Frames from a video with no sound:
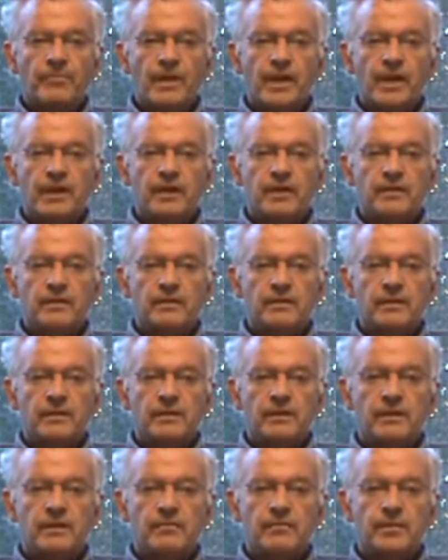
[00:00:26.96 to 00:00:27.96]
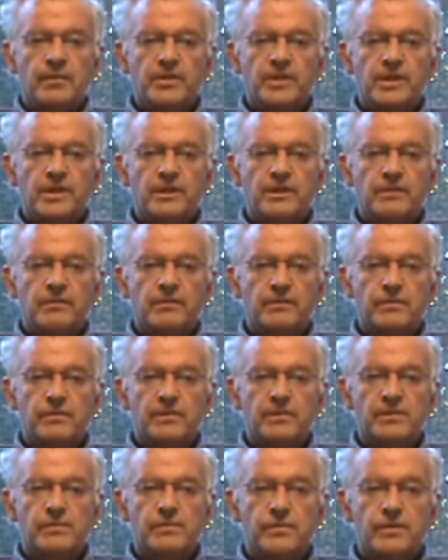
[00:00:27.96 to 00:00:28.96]
and in particular,
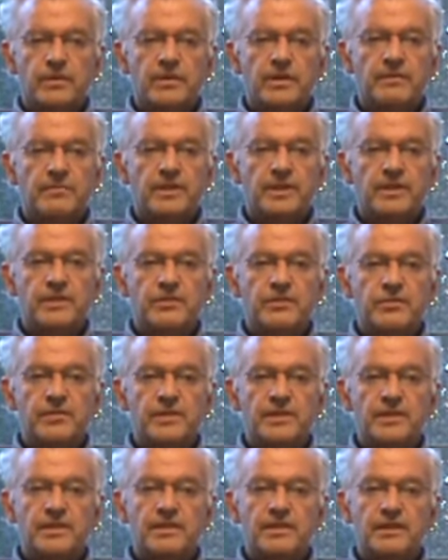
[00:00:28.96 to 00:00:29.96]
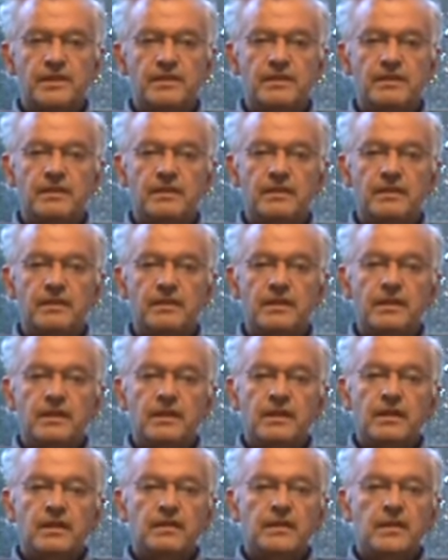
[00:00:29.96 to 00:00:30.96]
this work I've been interested in
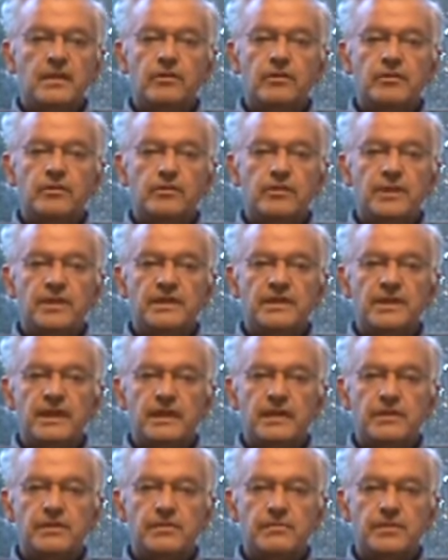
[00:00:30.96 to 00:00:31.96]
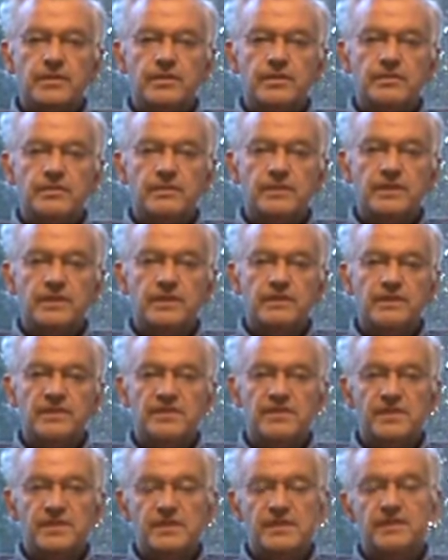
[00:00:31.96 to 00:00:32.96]
the ongoing attachment to the
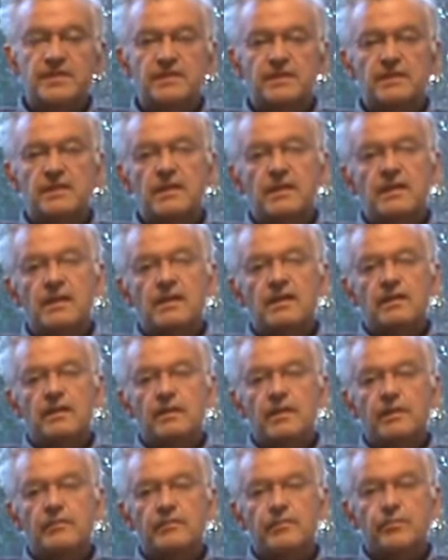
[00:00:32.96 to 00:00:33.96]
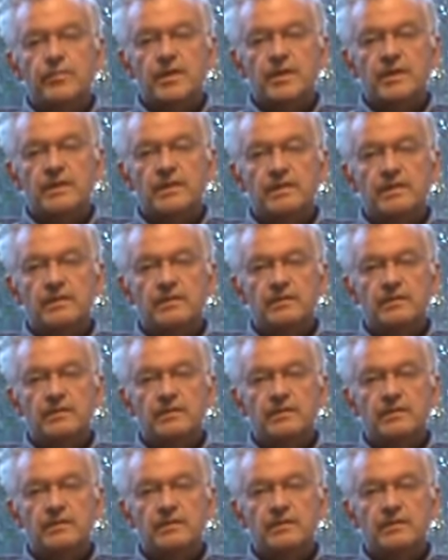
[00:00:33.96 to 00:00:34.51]
deceased loved one.